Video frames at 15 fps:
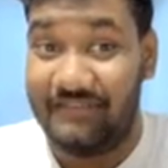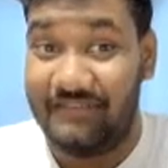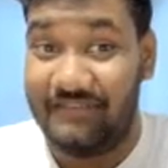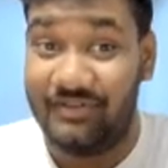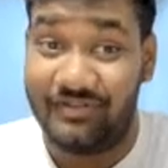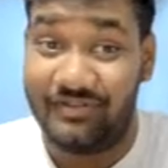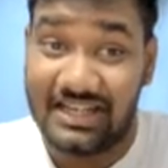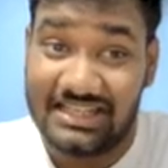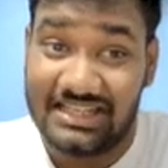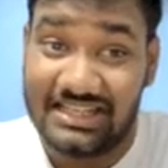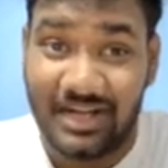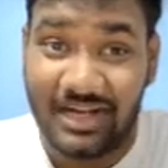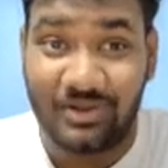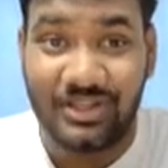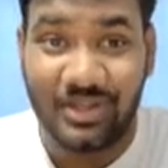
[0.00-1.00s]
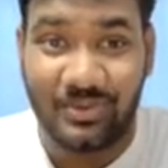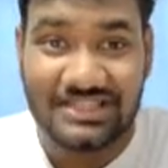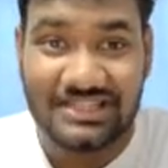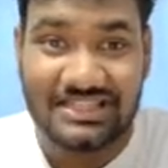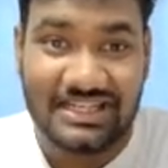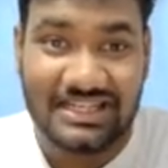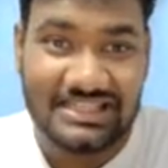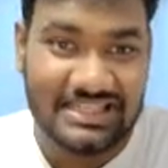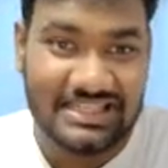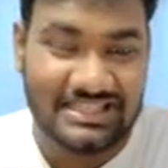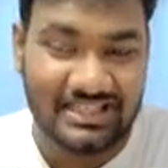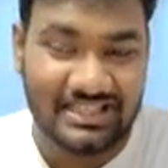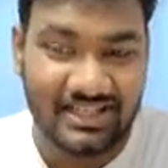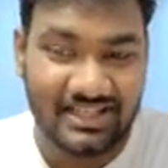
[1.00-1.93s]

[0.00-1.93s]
If you figure this out, the question is easy.